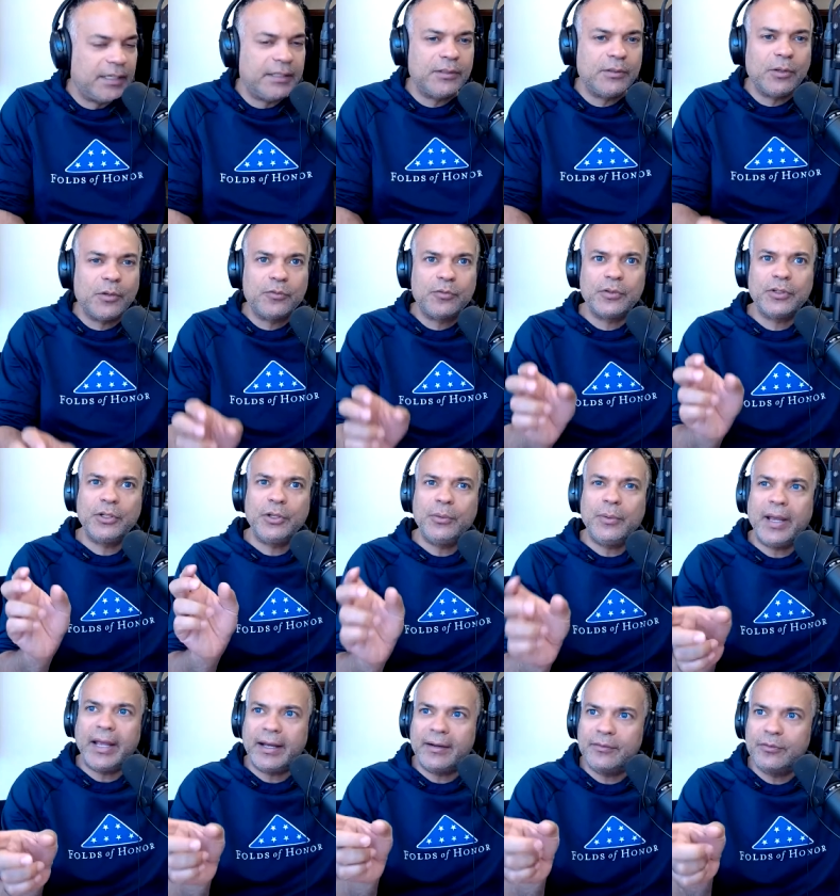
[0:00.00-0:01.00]
don't know if
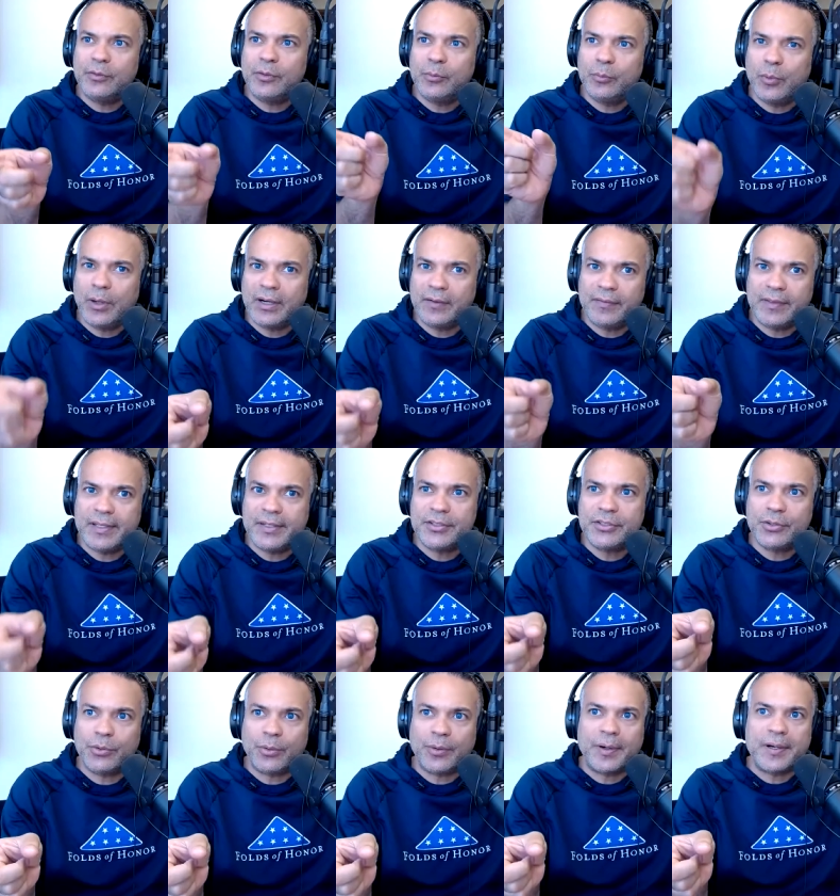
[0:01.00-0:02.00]
you have one of these
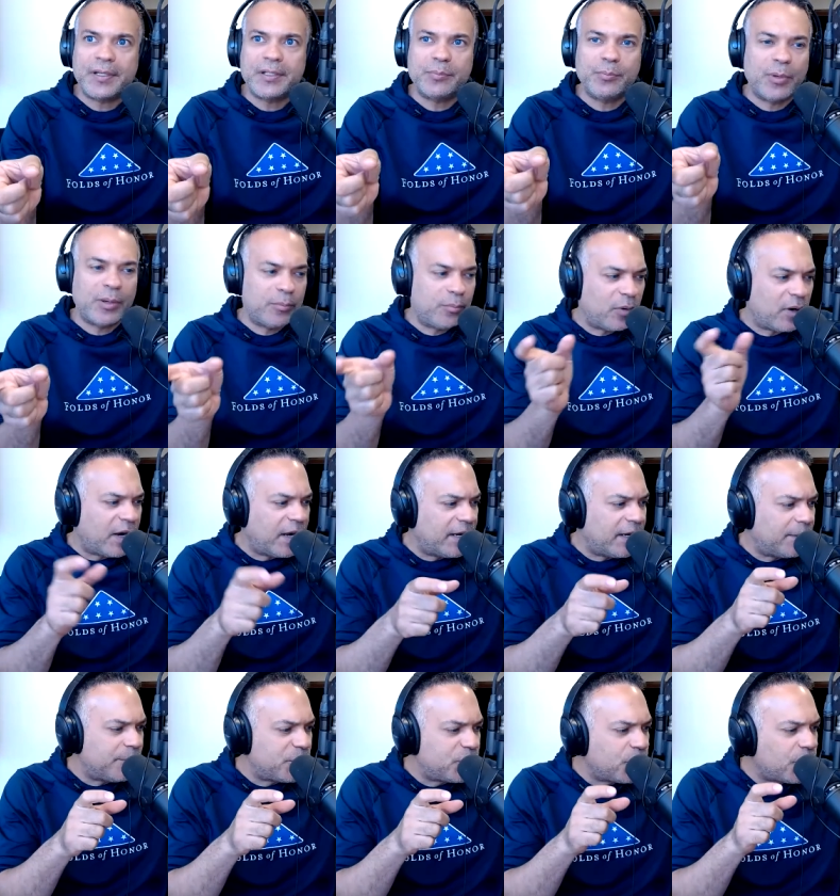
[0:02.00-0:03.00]
stories, but
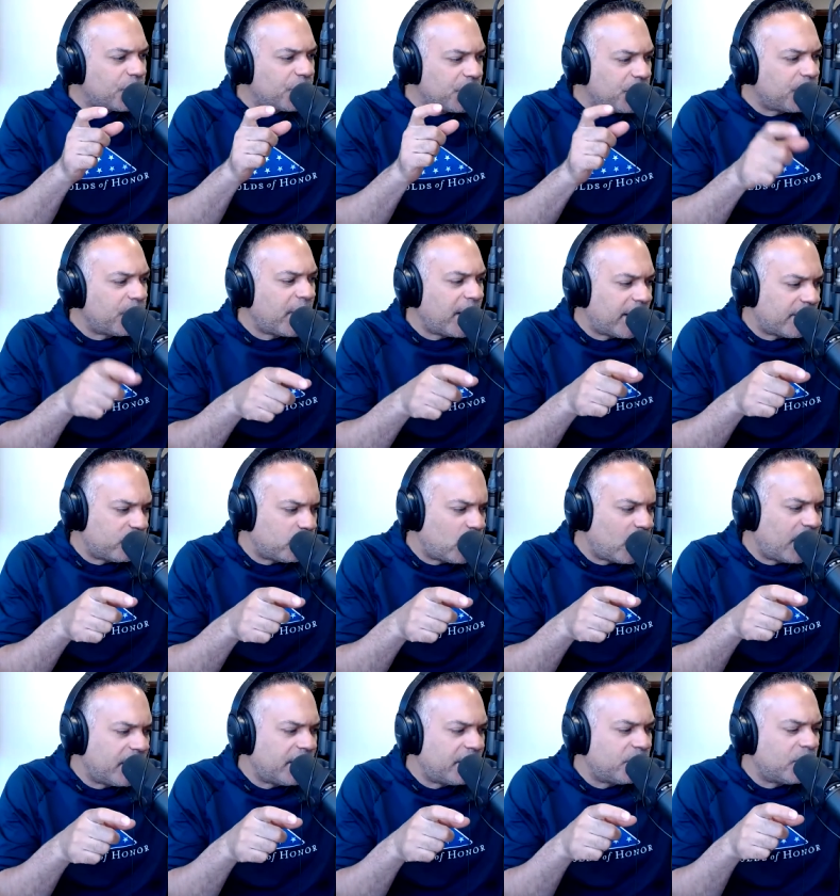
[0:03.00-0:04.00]
Brian, I'm sure you have
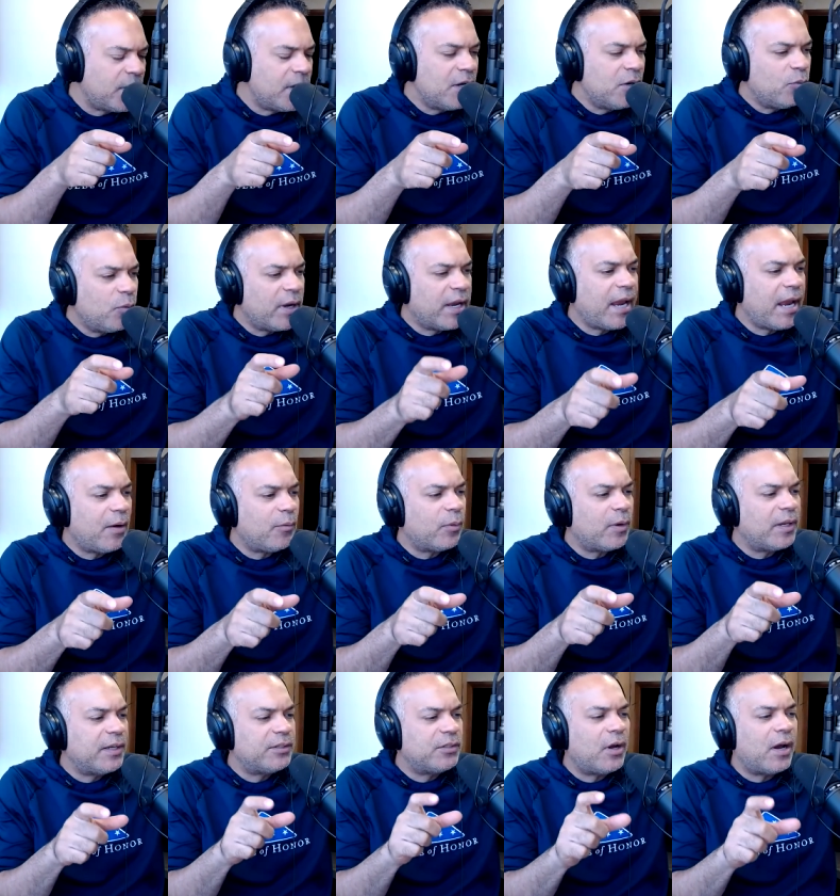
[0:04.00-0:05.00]
one. And we can't
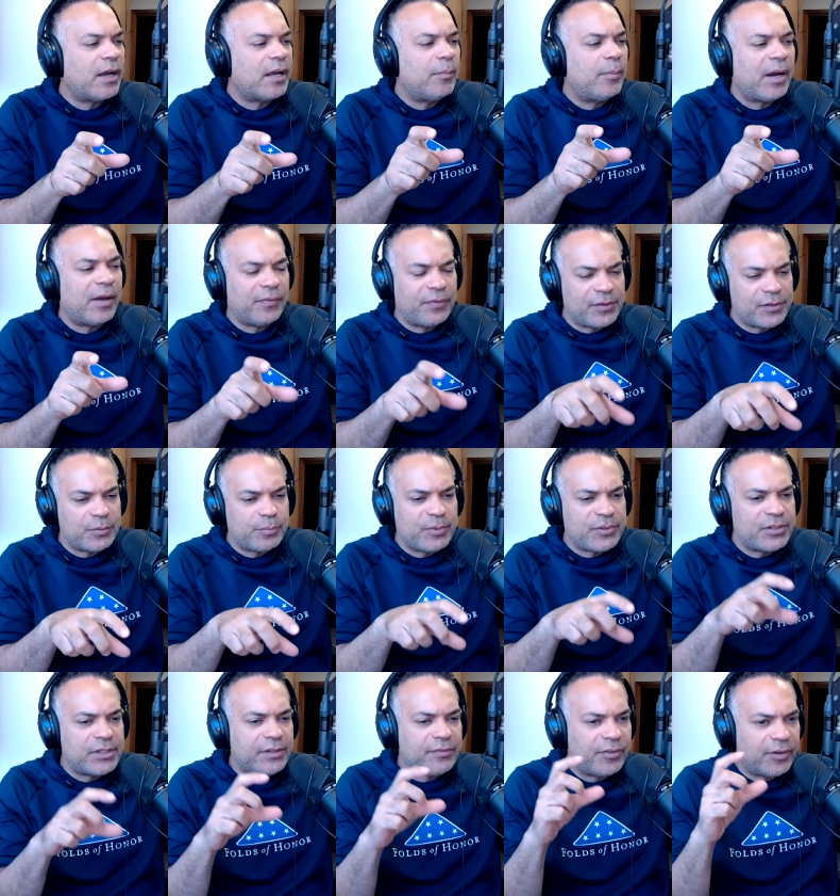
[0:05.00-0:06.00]
really talk about the
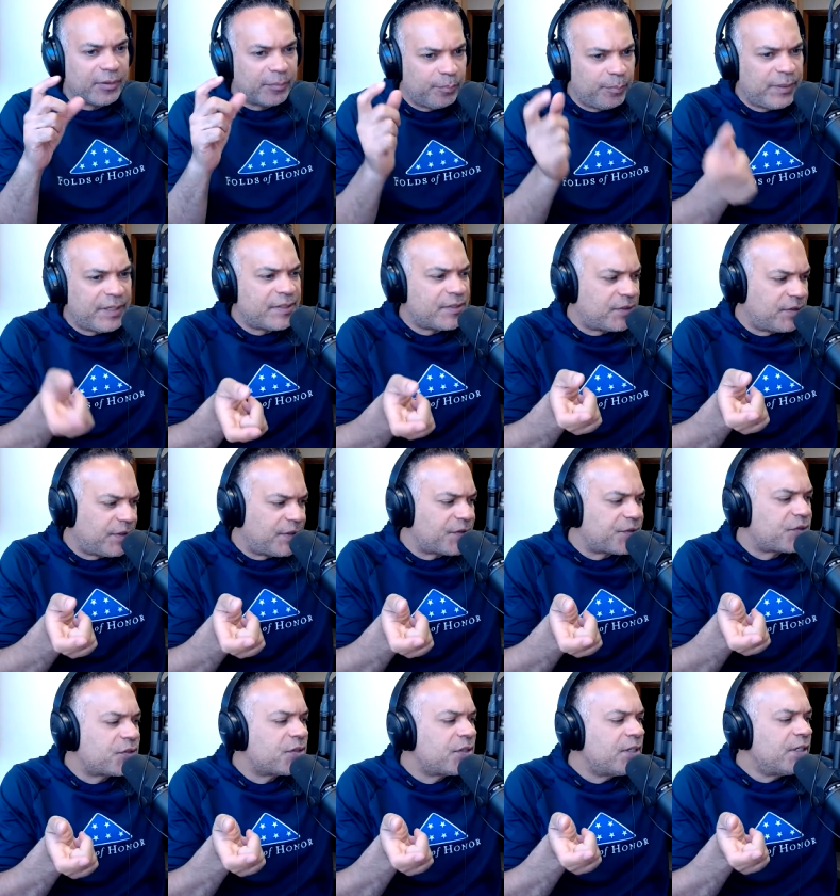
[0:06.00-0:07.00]
specific
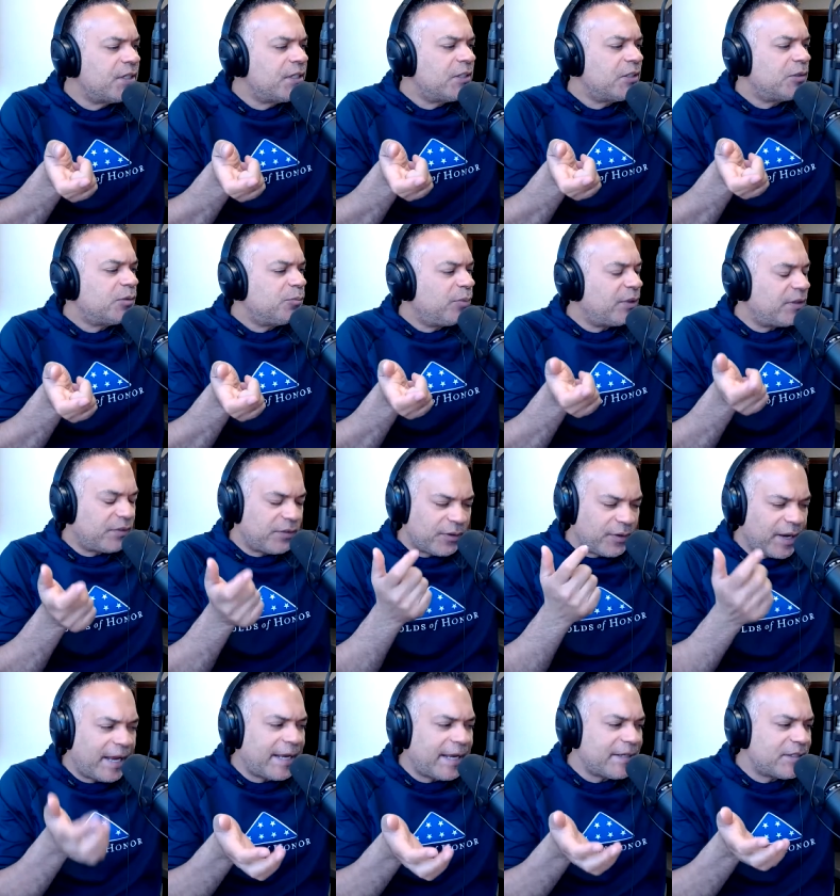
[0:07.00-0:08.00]
business, but
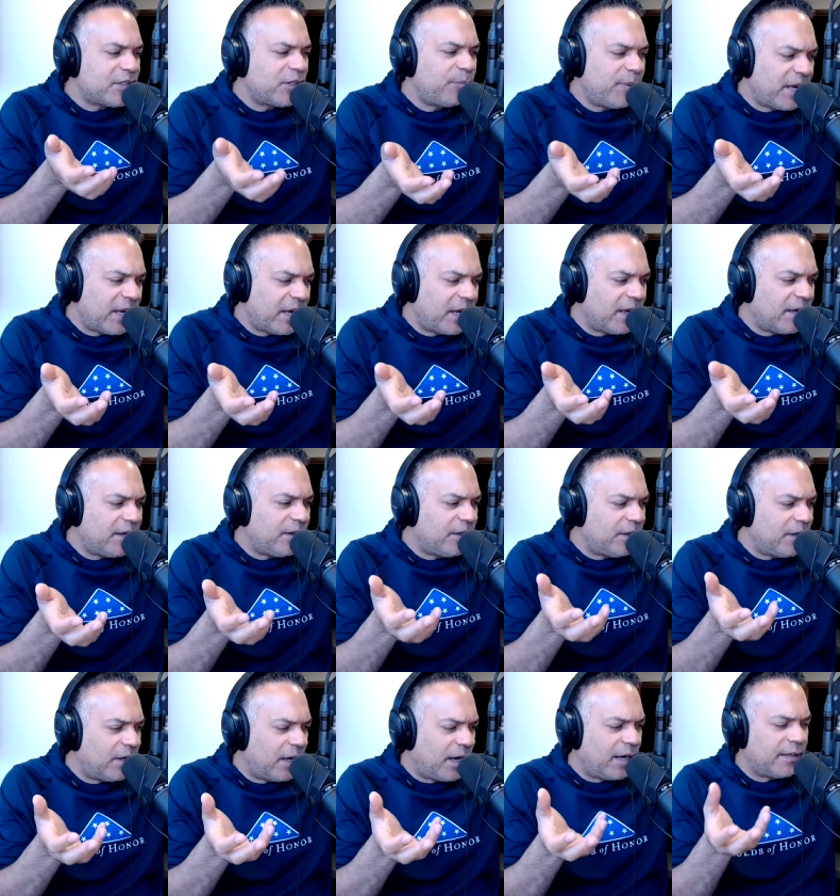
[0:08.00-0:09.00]
there has to
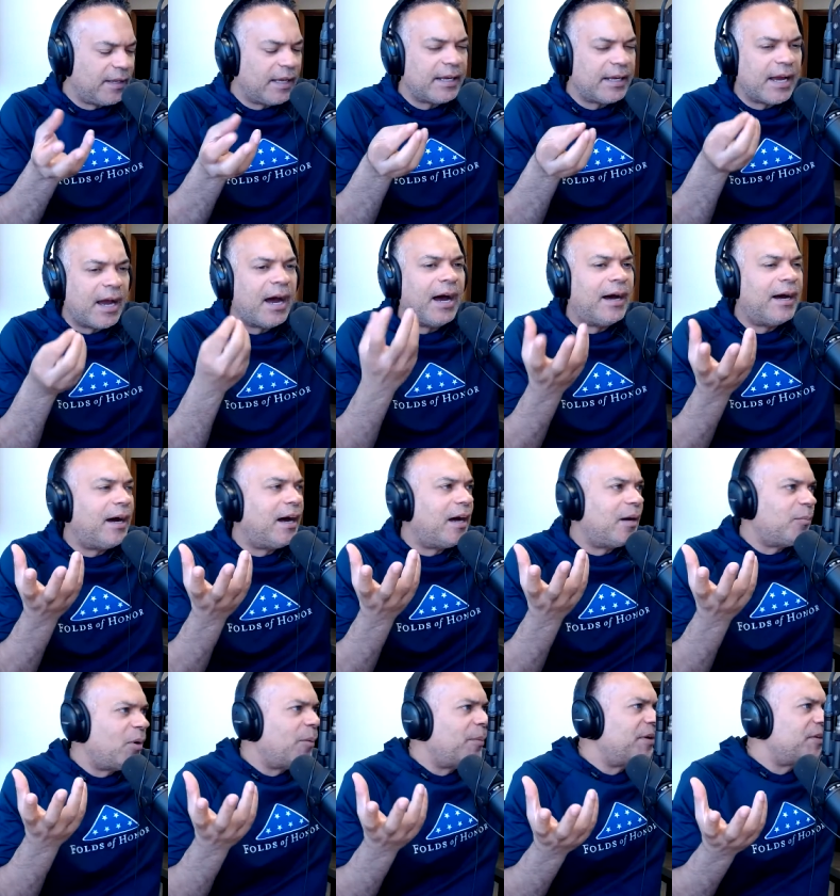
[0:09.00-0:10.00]
be, I like
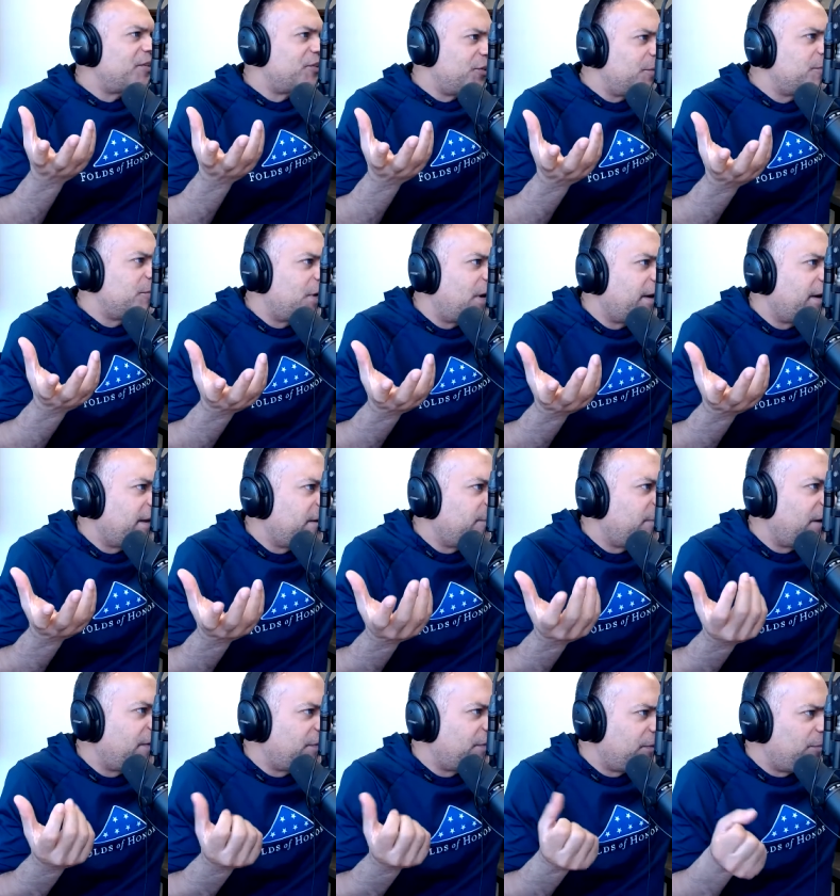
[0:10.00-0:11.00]
aha moments. You know what I'm talking
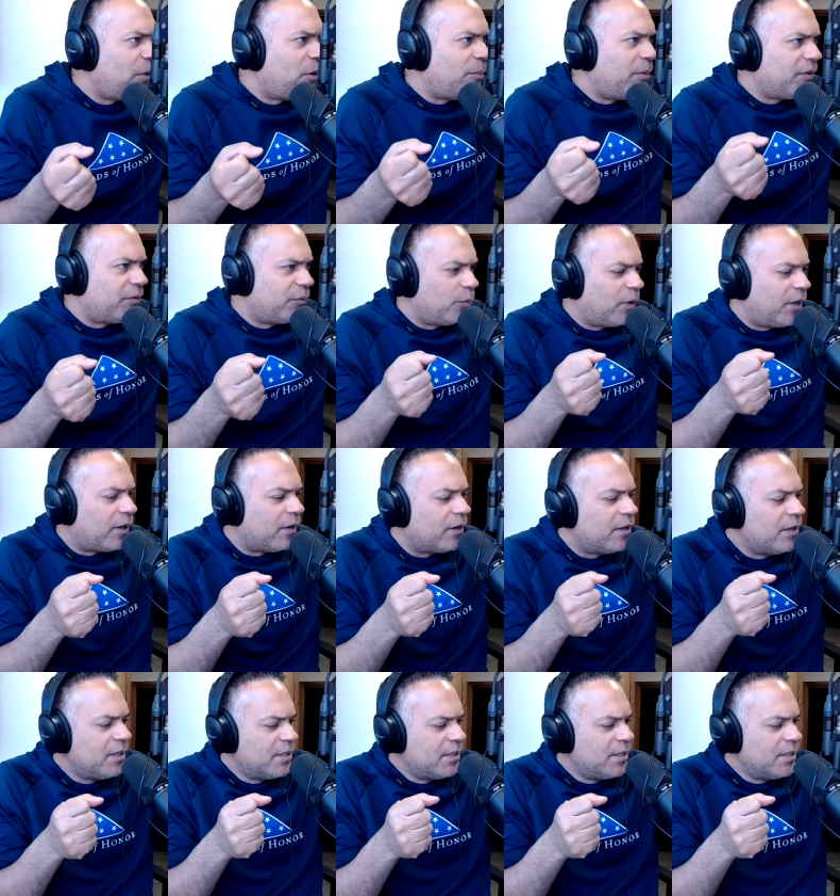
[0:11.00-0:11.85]
about? The moment where